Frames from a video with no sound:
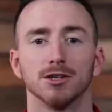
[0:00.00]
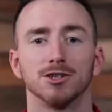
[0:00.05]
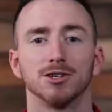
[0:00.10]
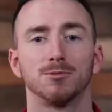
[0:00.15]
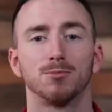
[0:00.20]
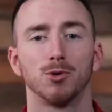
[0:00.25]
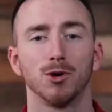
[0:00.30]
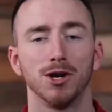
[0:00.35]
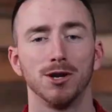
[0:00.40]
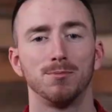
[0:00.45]

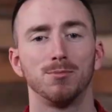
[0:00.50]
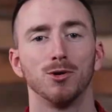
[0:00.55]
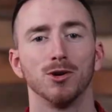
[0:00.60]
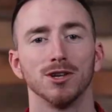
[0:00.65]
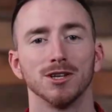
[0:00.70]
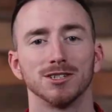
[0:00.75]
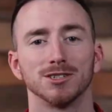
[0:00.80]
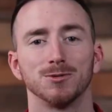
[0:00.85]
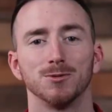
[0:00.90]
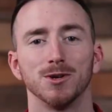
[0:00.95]
It's pretty
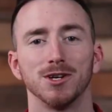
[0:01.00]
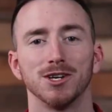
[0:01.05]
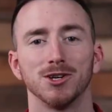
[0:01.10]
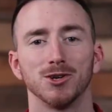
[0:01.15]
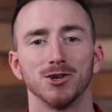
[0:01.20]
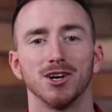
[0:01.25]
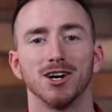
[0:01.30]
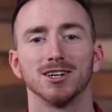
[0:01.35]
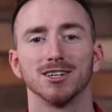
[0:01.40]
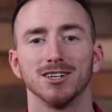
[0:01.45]
pointless if we get
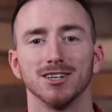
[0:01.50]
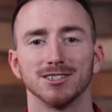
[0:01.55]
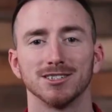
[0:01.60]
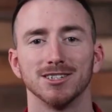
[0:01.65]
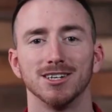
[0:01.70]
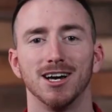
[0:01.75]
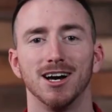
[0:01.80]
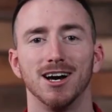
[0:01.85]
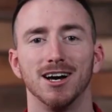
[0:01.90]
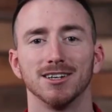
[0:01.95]
your dog to
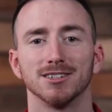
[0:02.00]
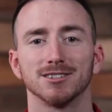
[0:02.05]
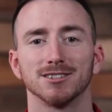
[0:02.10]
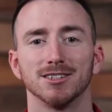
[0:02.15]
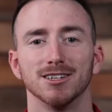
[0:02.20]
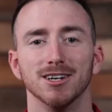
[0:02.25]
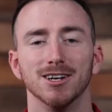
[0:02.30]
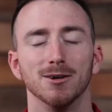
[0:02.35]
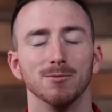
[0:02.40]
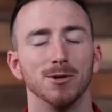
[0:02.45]
listen to
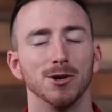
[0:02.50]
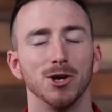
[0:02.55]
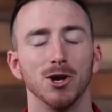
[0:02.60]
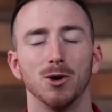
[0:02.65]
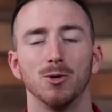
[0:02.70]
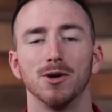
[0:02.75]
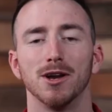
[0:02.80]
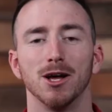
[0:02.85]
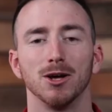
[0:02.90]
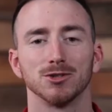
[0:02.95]
us, but
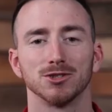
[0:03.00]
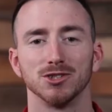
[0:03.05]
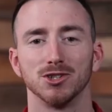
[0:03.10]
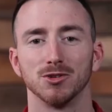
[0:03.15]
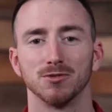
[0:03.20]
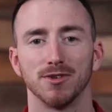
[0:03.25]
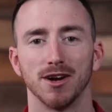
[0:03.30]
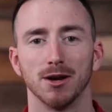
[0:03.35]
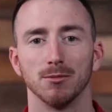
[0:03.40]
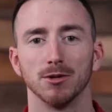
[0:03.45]
no one else in
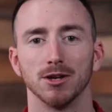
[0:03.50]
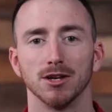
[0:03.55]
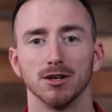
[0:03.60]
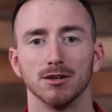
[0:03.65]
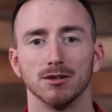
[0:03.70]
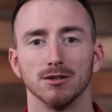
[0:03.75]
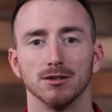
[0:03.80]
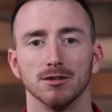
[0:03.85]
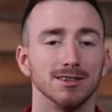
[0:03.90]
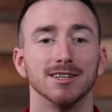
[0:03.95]
your family.
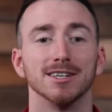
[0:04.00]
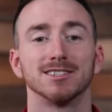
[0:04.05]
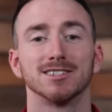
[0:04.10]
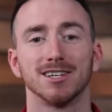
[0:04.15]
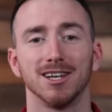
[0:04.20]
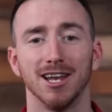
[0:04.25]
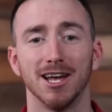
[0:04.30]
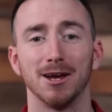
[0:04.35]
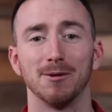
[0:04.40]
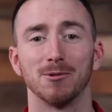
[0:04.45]

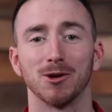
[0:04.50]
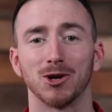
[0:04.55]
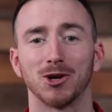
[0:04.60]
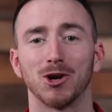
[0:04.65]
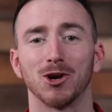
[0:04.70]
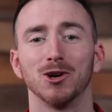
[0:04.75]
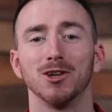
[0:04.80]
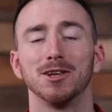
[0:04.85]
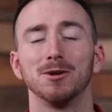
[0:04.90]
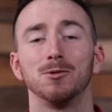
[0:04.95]
Disclaimer,
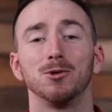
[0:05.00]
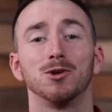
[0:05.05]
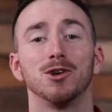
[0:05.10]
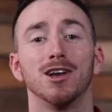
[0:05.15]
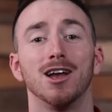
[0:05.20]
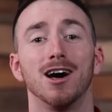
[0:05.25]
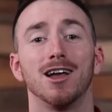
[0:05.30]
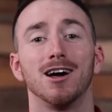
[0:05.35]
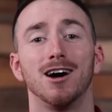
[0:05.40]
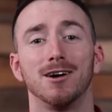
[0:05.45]
currently we do
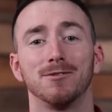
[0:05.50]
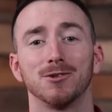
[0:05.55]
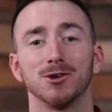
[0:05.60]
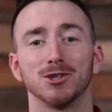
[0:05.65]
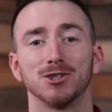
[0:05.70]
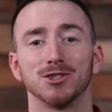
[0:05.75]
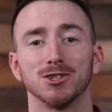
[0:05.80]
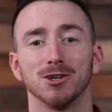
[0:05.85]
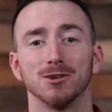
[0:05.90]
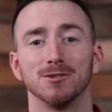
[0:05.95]
not offer
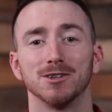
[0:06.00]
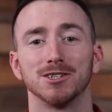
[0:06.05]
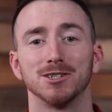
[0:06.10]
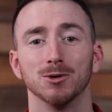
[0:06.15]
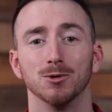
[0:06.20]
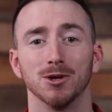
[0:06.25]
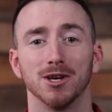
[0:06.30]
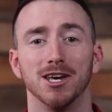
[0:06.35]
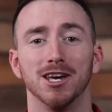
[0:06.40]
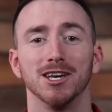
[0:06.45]
a service
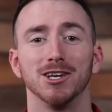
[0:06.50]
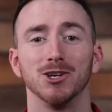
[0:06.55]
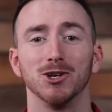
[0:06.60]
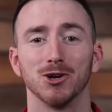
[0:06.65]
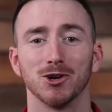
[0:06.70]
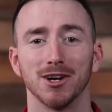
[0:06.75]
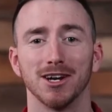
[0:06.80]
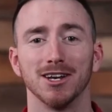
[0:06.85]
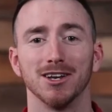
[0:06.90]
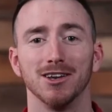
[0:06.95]
that will get
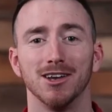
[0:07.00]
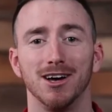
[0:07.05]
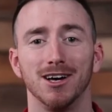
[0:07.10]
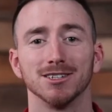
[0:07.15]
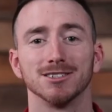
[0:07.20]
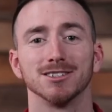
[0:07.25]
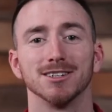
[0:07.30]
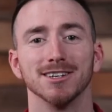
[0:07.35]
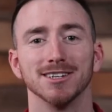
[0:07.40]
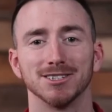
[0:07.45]
your
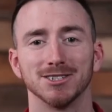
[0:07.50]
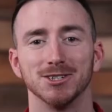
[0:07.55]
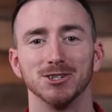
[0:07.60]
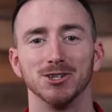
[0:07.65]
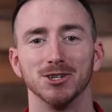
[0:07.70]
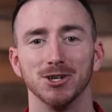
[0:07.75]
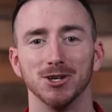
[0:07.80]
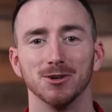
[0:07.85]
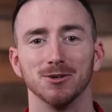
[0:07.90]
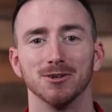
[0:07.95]
in-laws to listen
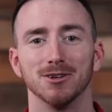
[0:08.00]
to you.